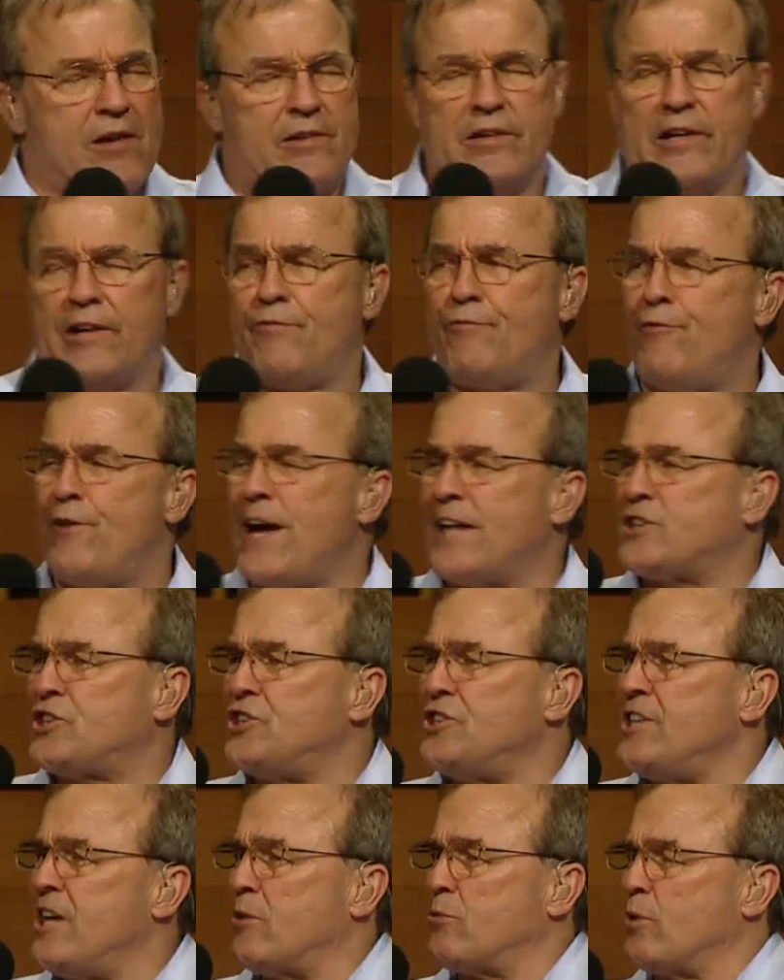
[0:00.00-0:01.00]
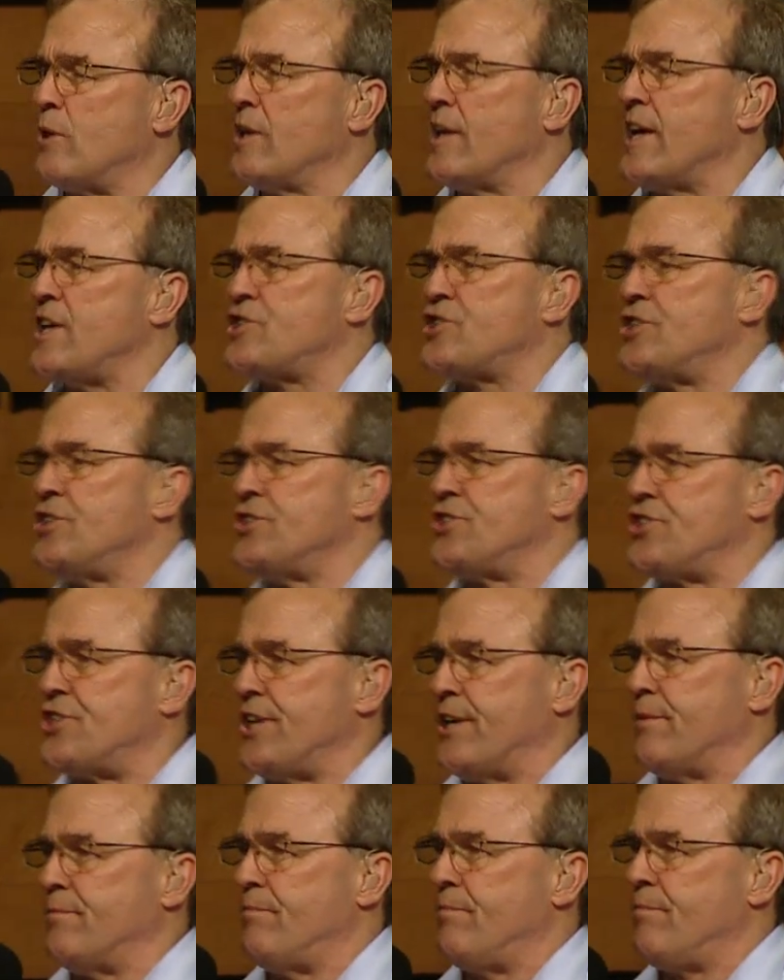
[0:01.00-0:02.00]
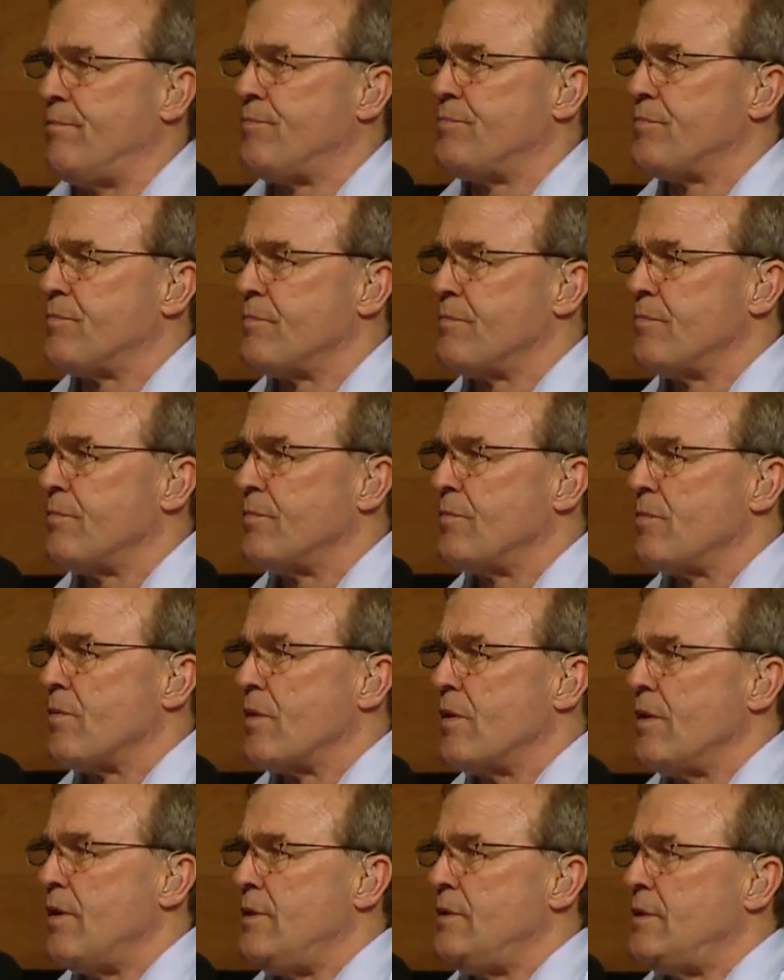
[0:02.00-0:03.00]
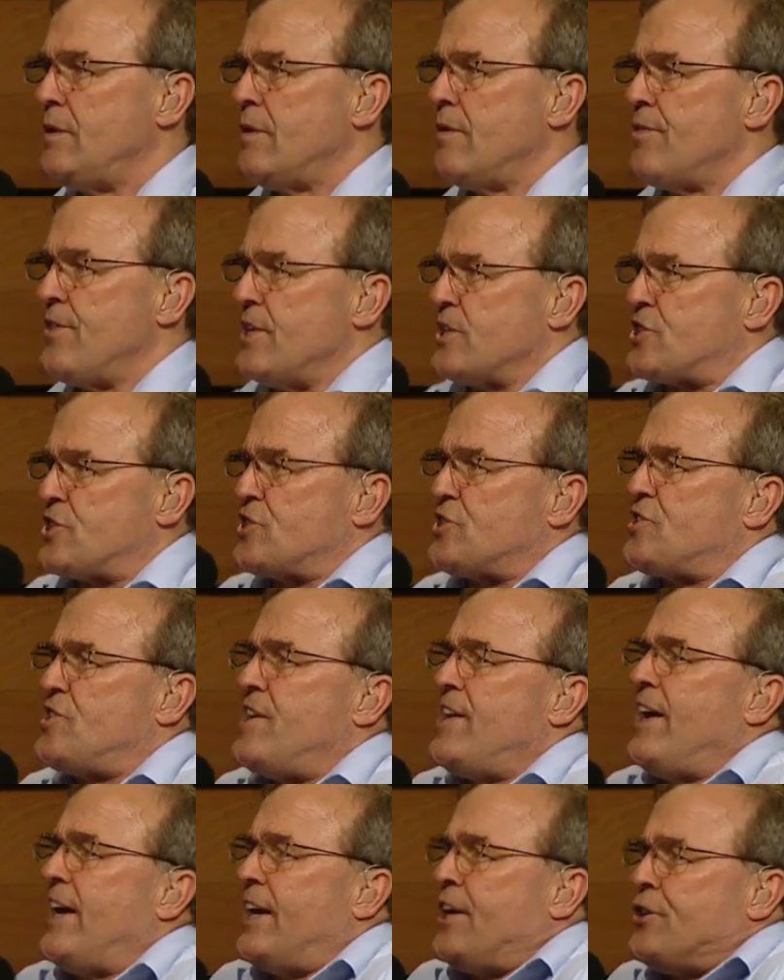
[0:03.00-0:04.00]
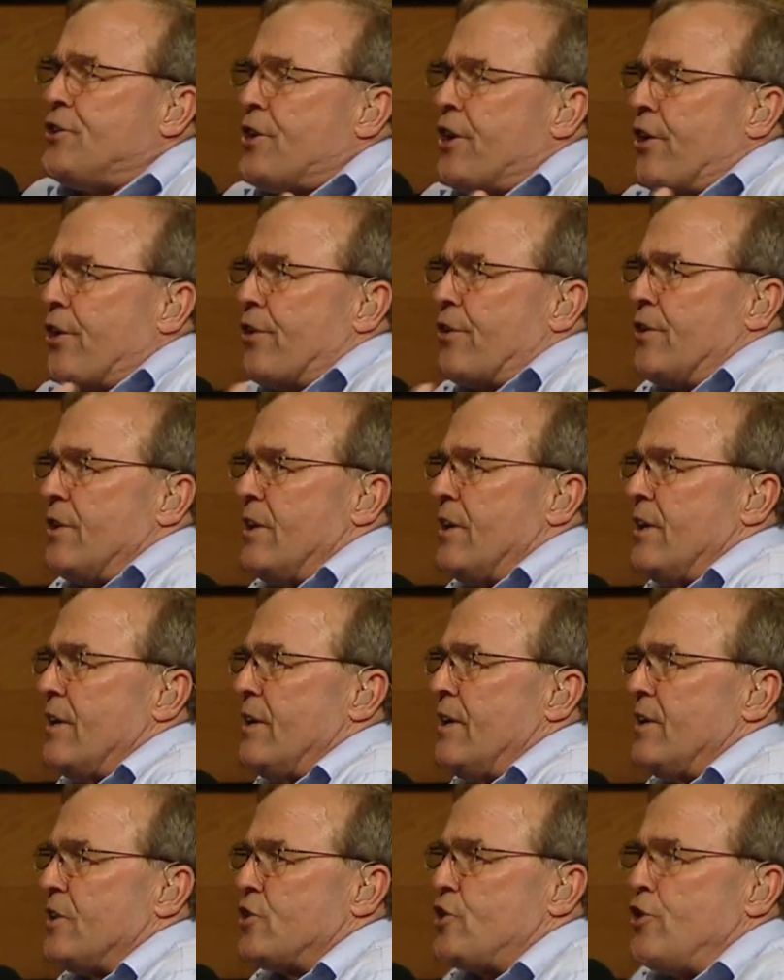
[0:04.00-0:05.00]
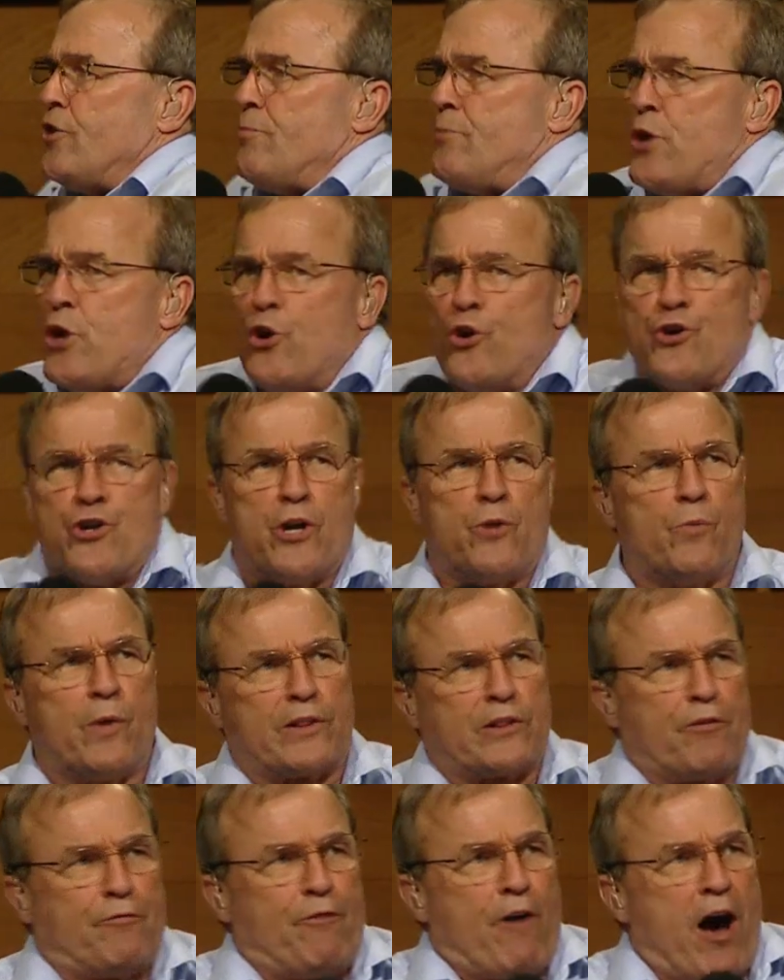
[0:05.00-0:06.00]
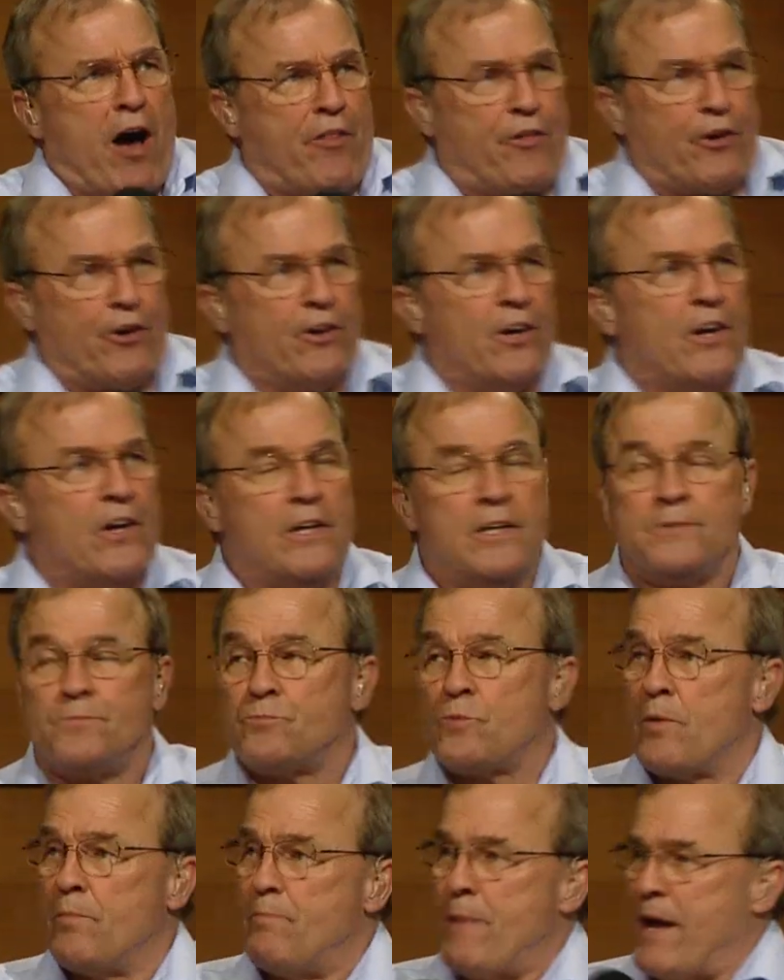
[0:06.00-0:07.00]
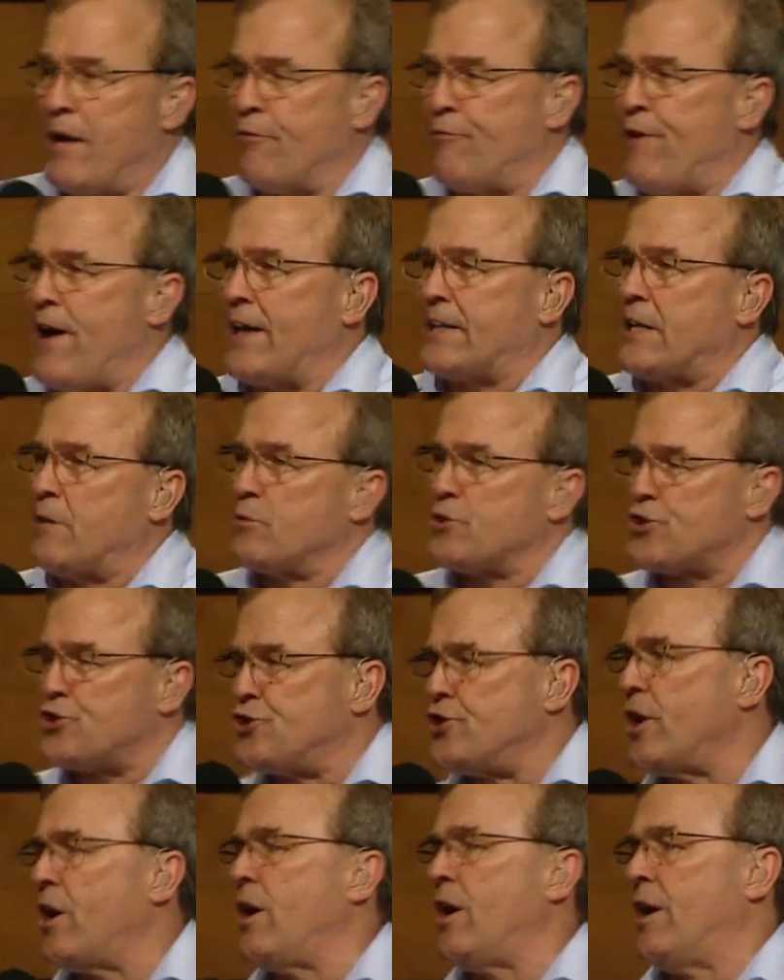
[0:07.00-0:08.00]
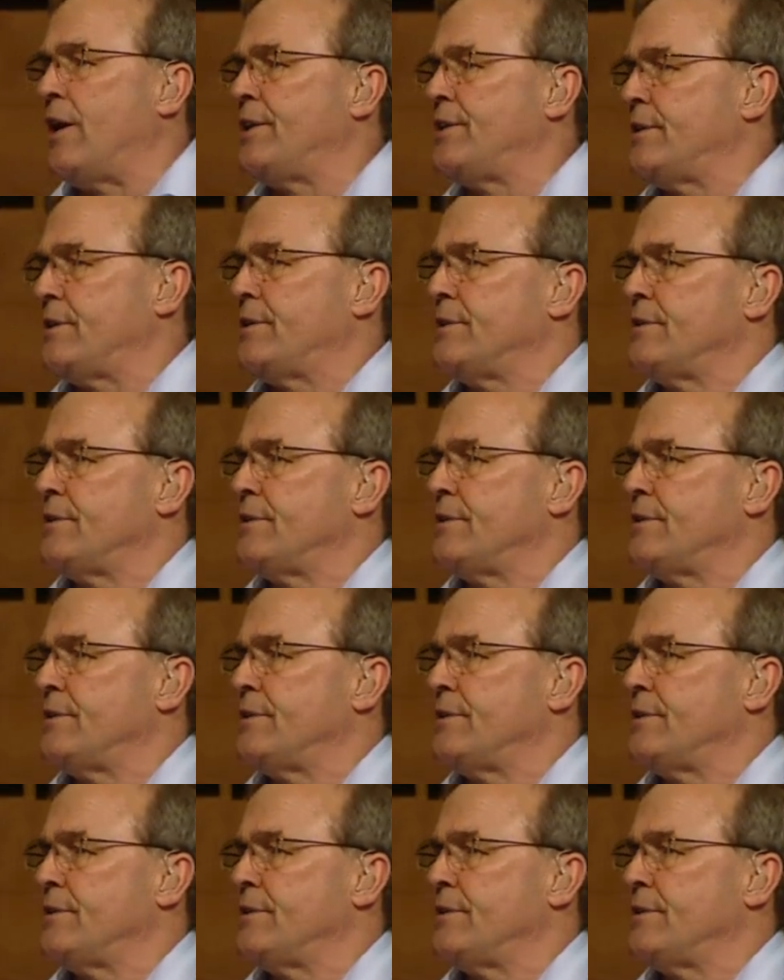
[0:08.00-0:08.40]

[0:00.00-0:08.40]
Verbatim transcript: affectionate relationship, this tender communion with the Father. Matter of fact, it was John,